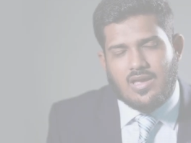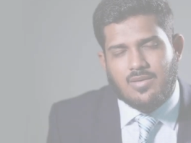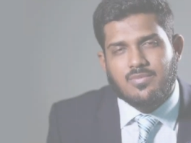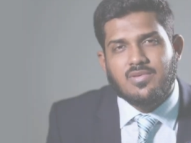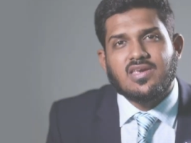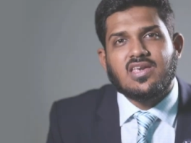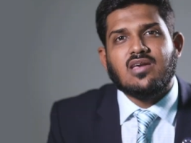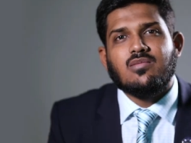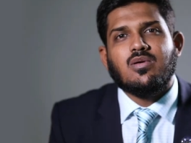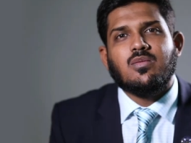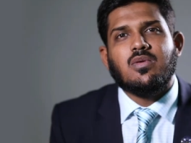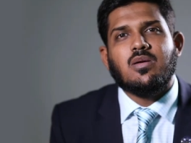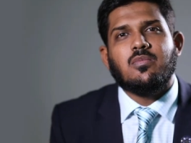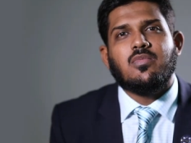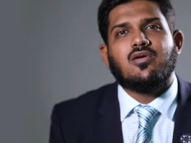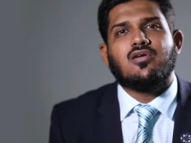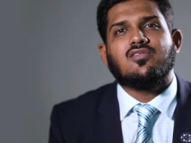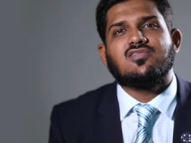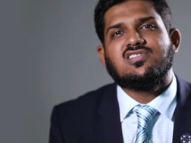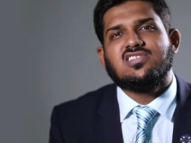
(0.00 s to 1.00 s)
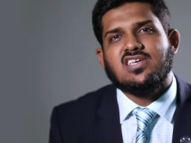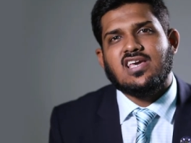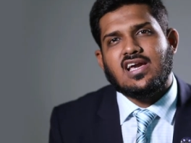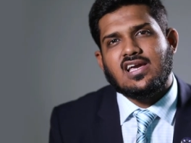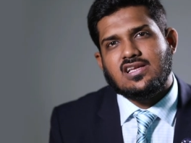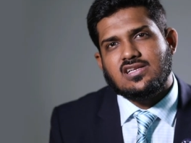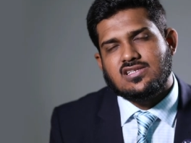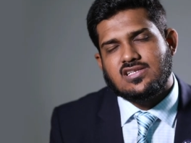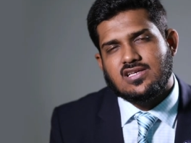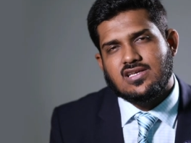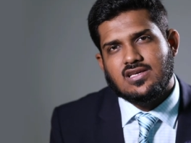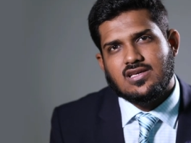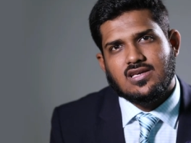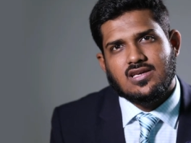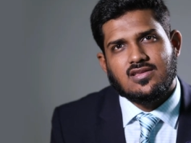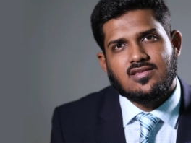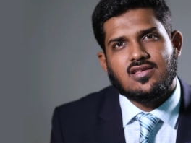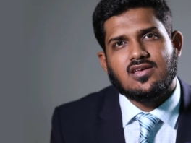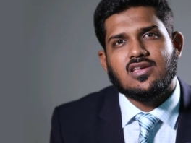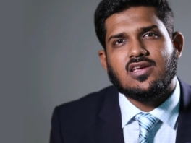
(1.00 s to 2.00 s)
I became a member of CILT
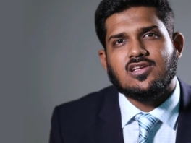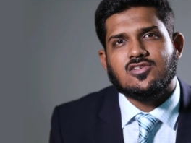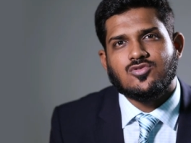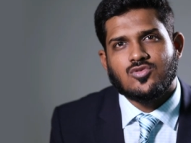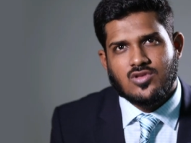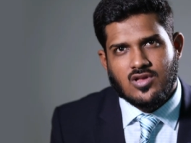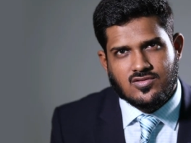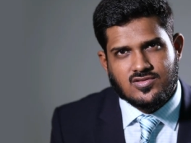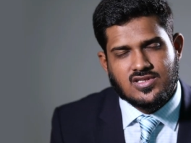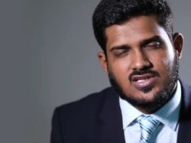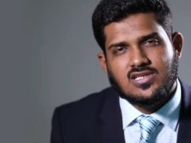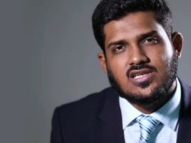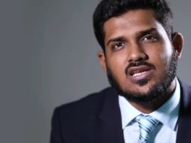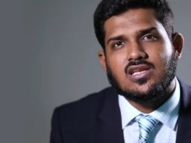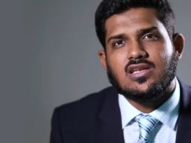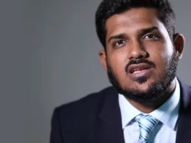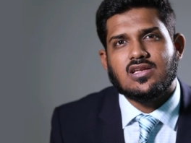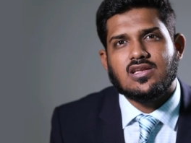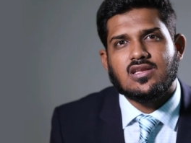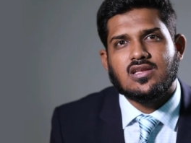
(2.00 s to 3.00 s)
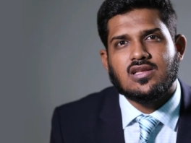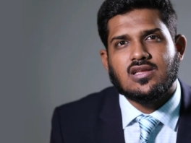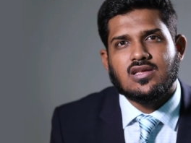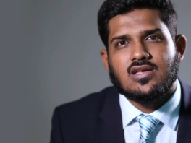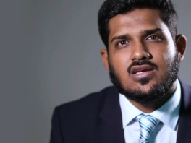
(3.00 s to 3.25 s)
in the year 2010